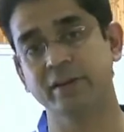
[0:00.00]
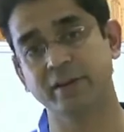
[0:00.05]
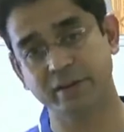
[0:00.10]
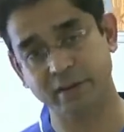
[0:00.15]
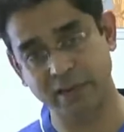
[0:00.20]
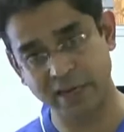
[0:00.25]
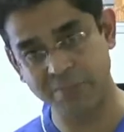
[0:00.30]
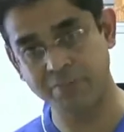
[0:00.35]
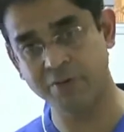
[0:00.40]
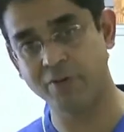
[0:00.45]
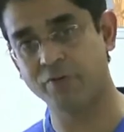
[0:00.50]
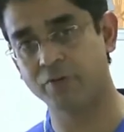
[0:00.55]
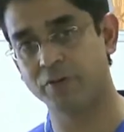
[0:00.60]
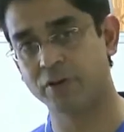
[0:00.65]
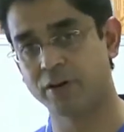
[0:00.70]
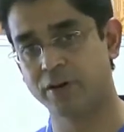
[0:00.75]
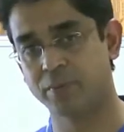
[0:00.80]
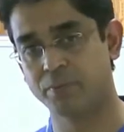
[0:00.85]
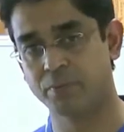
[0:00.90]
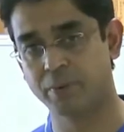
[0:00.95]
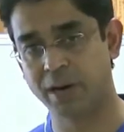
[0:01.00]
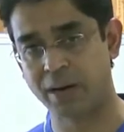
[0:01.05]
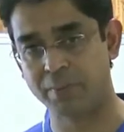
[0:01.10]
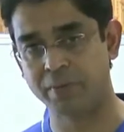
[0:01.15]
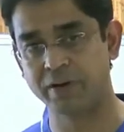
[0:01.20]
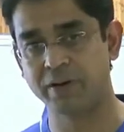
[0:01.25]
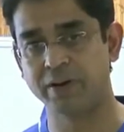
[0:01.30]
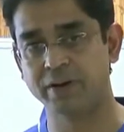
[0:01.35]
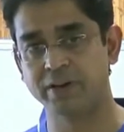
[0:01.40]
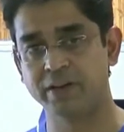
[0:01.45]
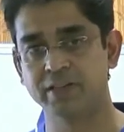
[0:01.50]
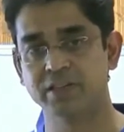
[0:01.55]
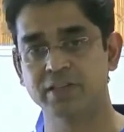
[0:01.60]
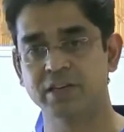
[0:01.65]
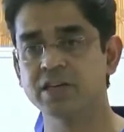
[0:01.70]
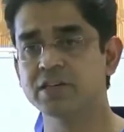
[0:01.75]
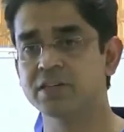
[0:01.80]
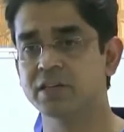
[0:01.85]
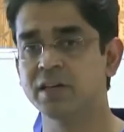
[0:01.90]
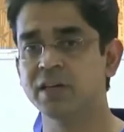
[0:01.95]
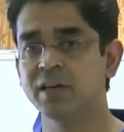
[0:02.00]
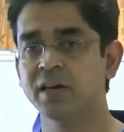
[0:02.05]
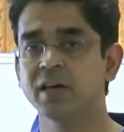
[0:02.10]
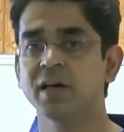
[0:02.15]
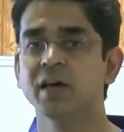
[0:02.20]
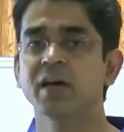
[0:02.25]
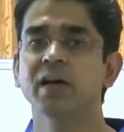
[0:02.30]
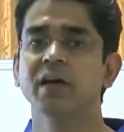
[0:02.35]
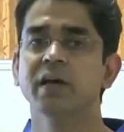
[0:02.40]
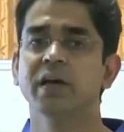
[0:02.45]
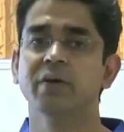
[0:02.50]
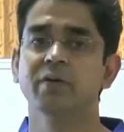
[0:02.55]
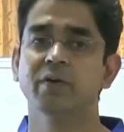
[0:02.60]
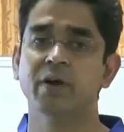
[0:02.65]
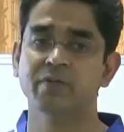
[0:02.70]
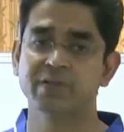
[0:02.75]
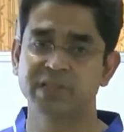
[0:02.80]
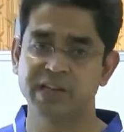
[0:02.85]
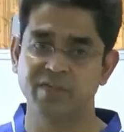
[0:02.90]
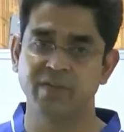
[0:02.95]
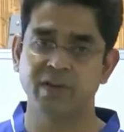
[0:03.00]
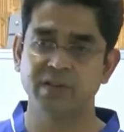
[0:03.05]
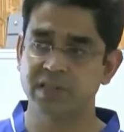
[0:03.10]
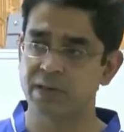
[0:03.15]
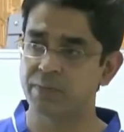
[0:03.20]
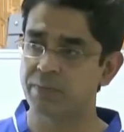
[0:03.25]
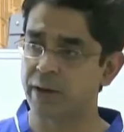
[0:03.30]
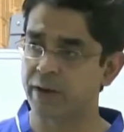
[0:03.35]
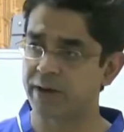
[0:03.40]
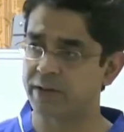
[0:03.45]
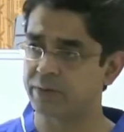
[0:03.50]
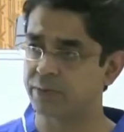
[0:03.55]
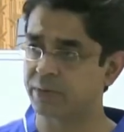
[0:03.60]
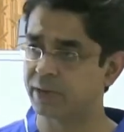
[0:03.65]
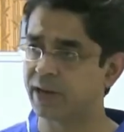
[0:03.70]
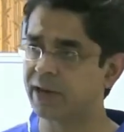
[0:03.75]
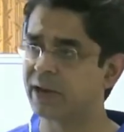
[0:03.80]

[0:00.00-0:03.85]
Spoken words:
the time of the primary hernia surgery, it would have saved us the embarrassment.